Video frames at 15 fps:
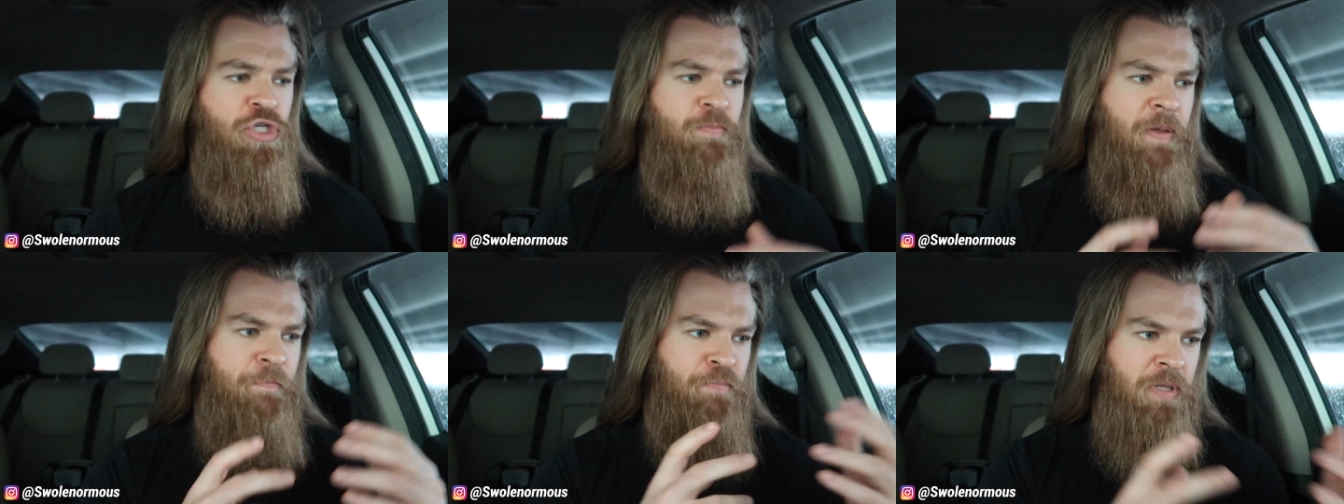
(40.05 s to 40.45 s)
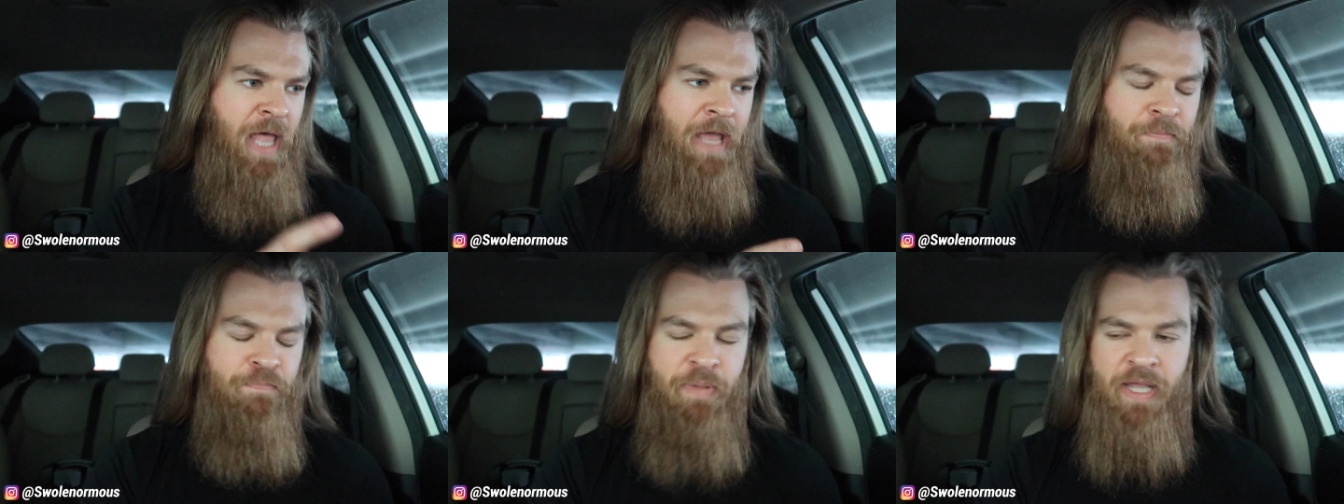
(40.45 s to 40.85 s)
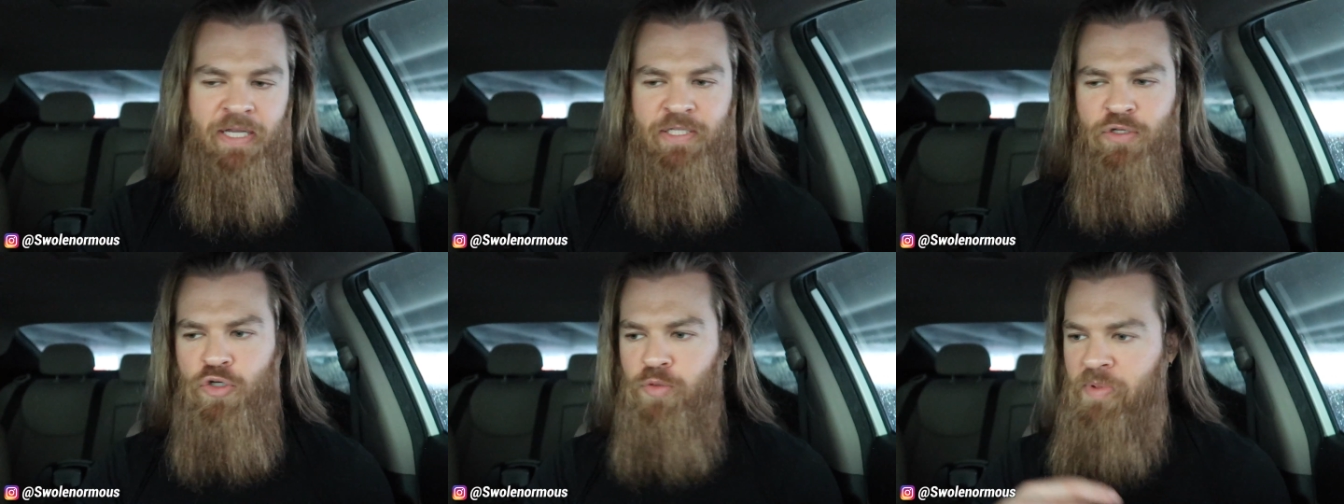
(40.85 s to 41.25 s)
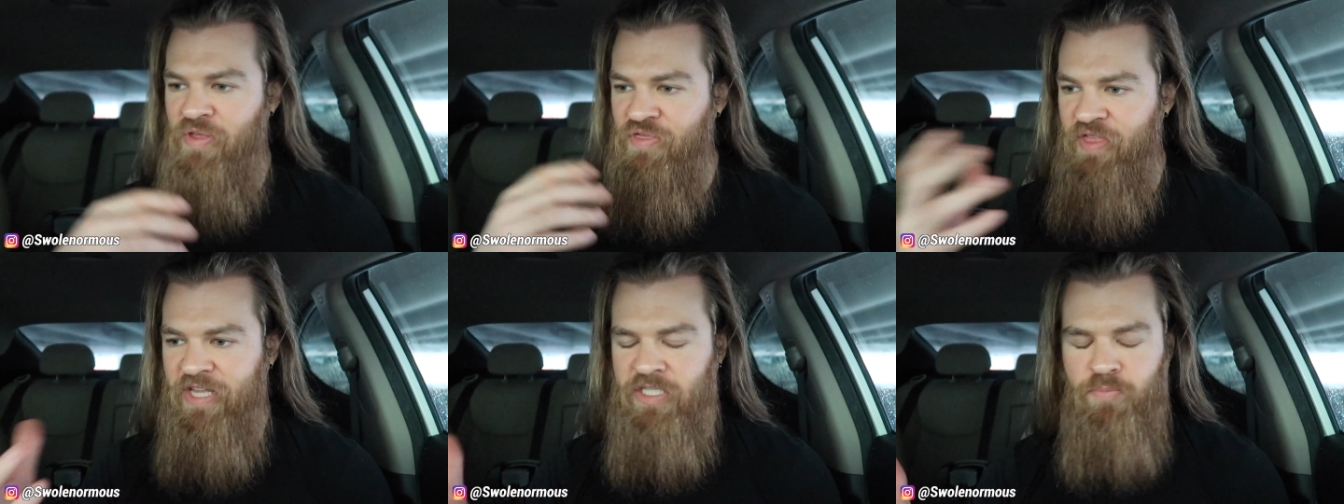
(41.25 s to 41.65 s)
You should be plant-based, you should
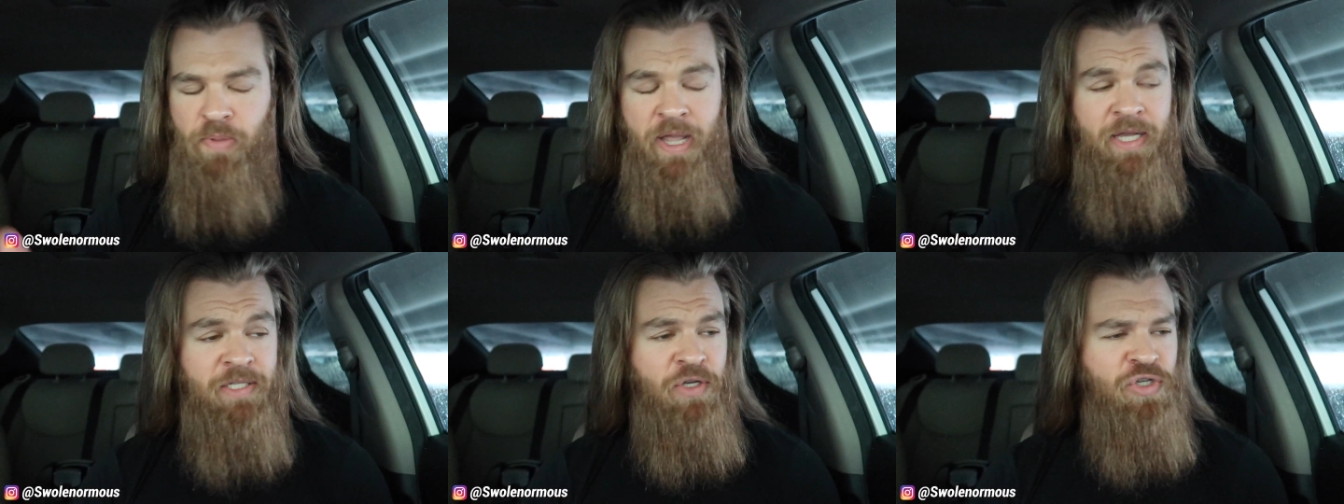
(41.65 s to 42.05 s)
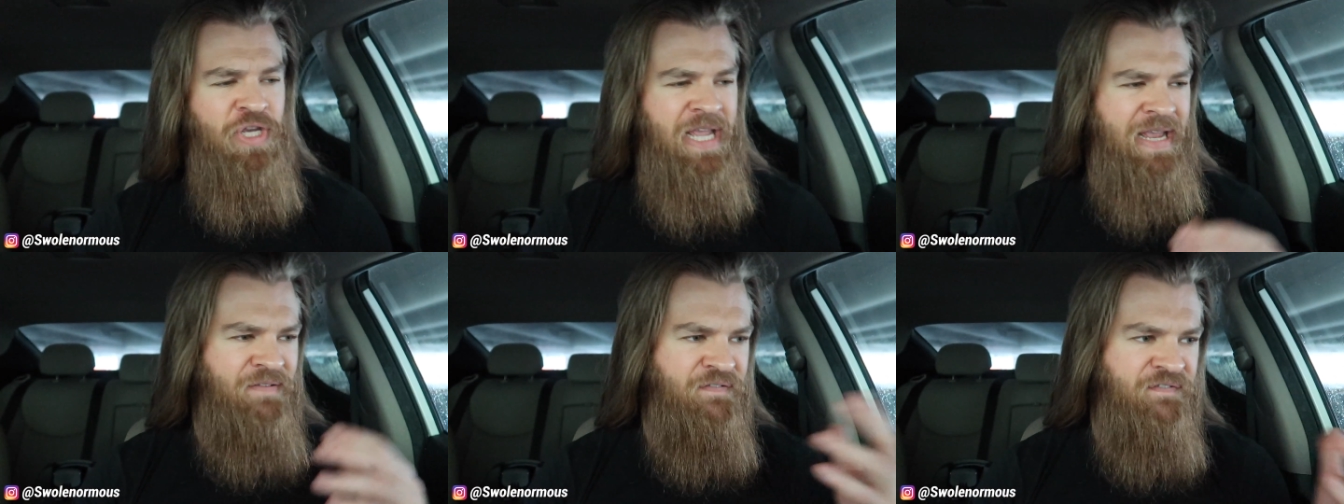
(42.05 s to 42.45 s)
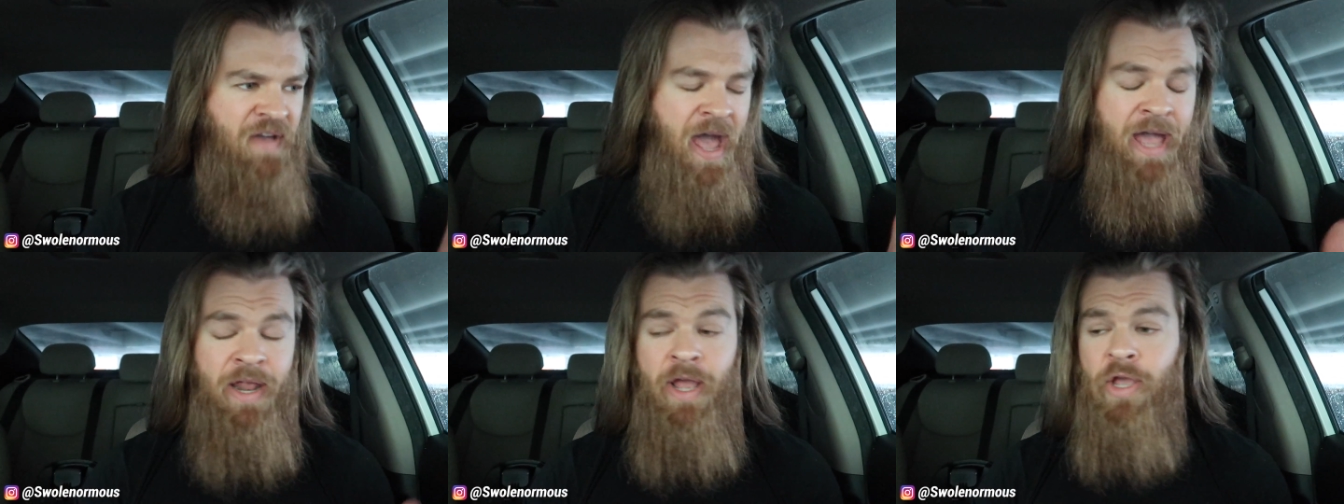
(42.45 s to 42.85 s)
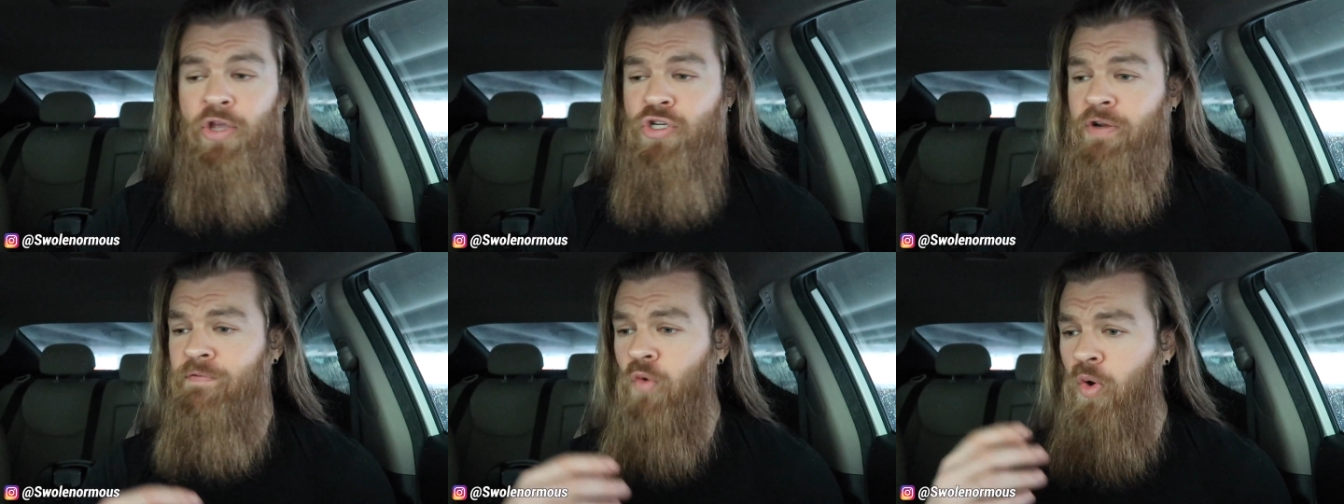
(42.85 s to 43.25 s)
be this-based, you should eat fat,
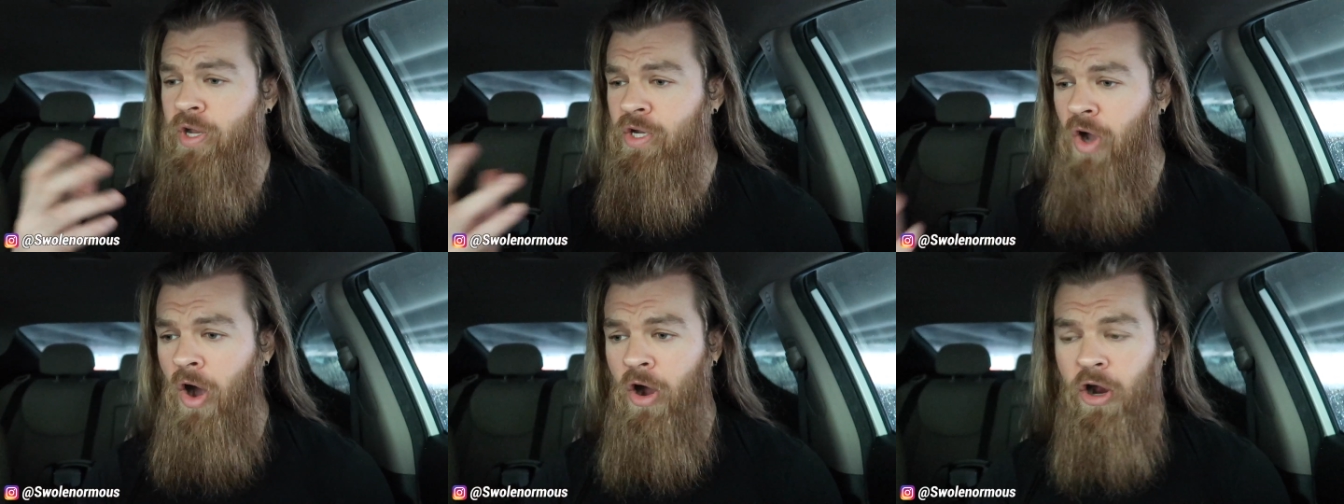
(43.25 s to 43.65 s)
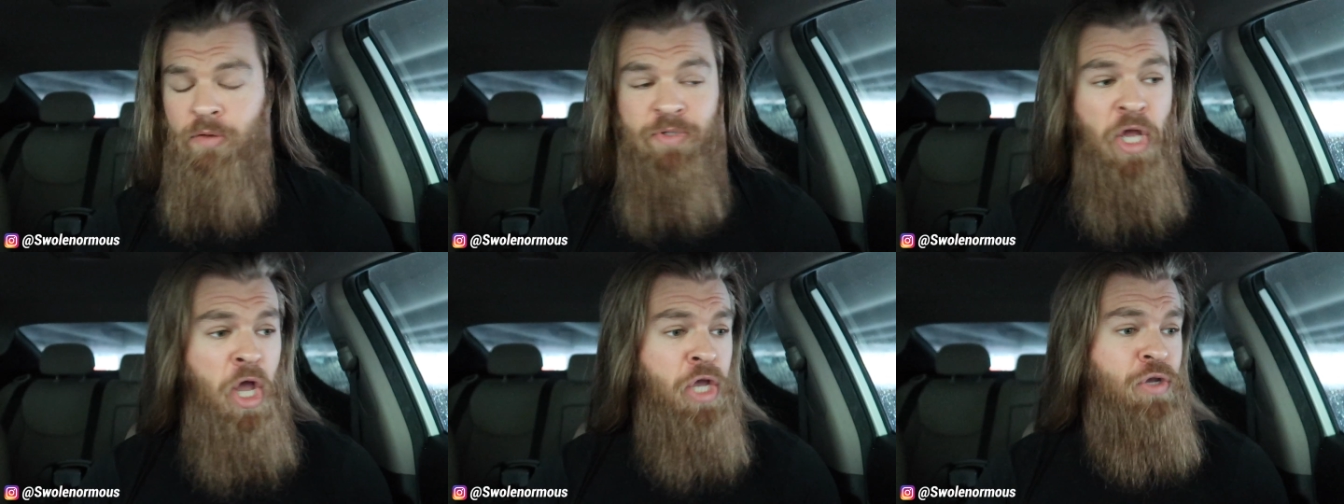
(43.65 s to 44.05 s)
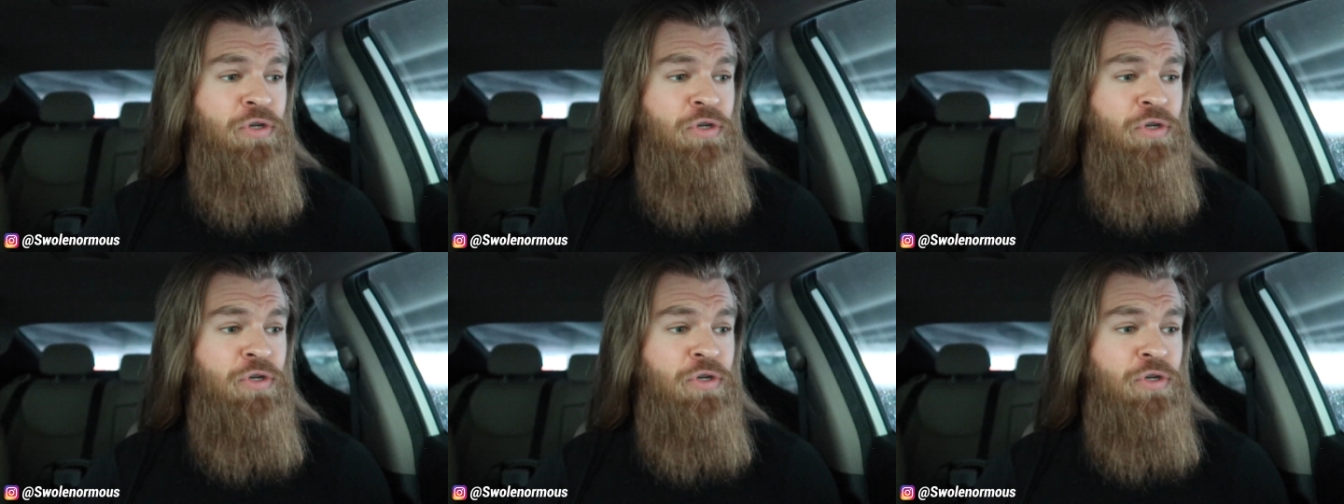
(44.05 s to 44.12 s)
you should avoid carbs,